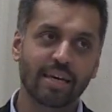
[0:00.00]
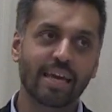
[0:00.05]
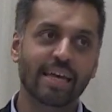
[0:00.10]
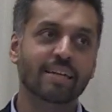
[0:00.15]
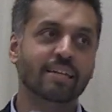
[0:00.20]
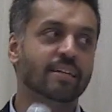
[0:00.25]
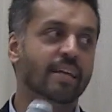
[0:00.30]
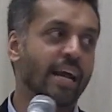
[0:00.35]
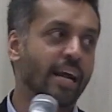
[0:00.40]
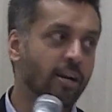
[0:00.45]

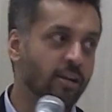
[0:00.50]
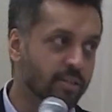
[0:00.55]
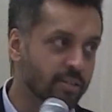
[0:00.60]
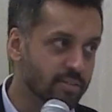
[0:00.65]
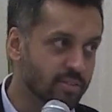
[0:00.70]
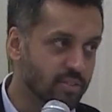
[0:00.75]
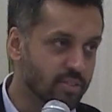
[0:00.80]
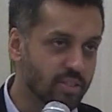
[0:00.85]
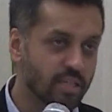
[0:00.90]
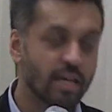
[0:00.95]
an
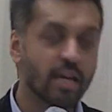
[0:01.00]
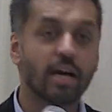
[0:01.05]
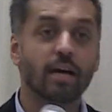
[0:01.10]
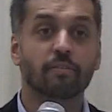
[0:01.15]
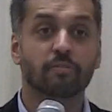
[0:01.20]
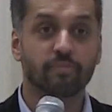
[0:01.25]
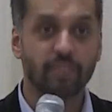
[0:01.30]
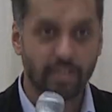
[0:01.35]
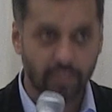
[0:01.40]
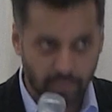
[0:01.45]
inheritance
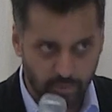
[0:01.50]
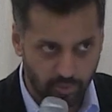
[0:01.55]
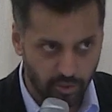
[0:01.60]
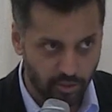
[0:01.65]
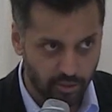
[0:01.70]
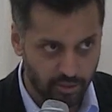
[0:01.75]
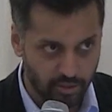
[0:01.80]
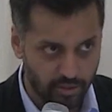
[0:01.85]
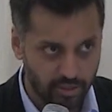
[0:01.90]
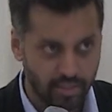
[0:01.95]
of
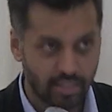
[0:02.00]
victimhood.